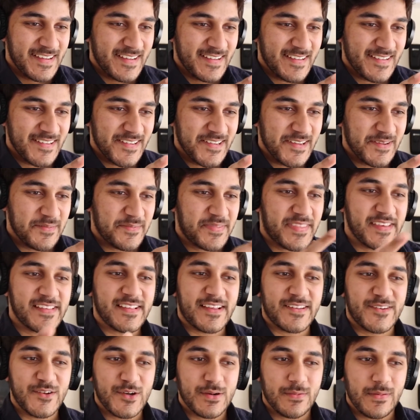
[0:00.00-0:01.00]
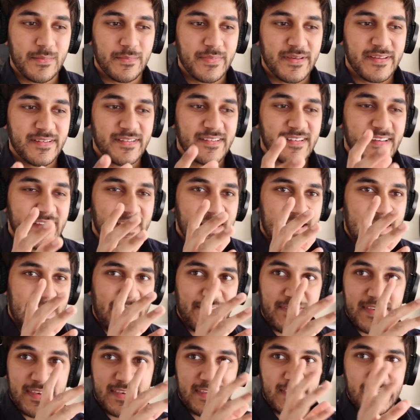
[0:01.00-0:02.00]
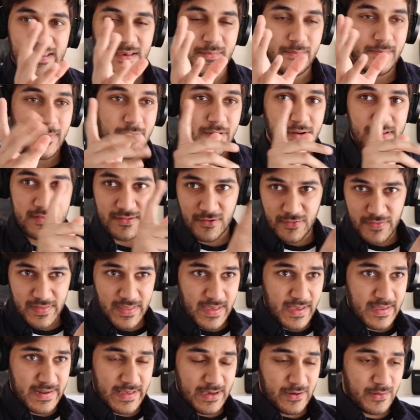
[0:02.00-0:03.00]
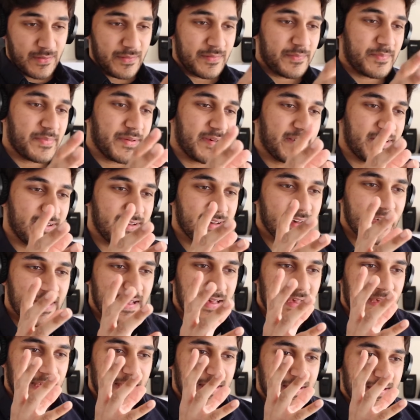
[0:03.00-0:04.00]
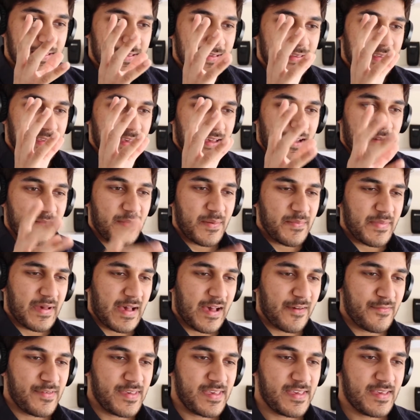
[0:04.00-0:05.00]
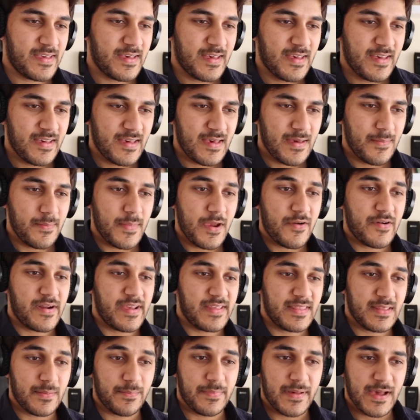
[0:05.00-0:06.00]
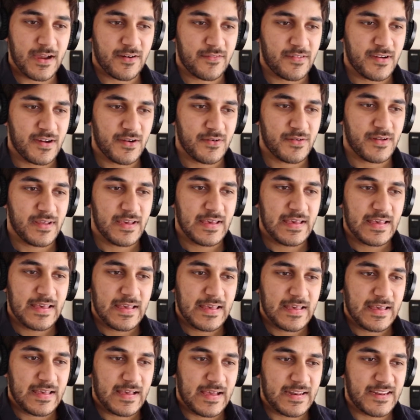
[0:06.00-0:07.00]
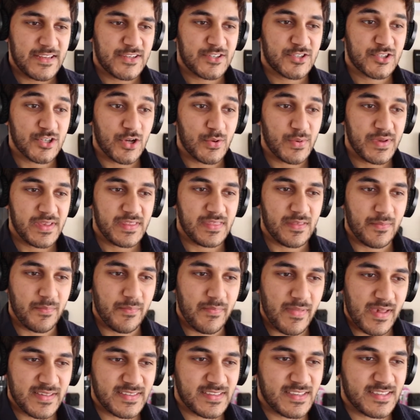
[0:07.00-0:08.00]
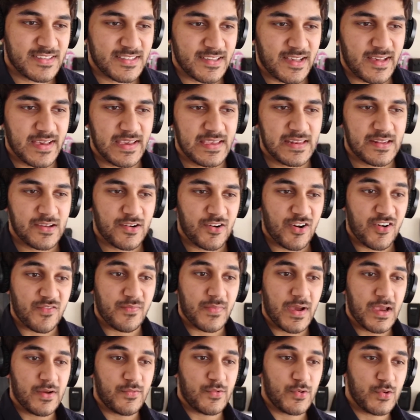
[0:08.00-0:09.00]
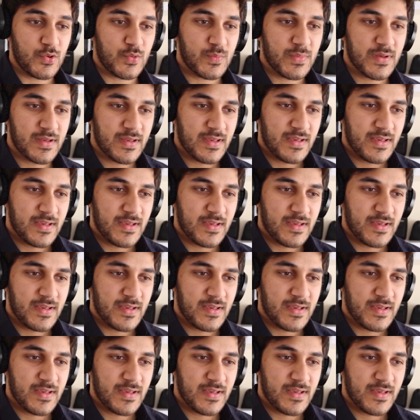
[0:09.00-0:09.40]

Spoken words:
Thing that I do remember having a mirror, it's over there now, but yeah, I remember having a mirror in the background and it's showing the messy side of my room.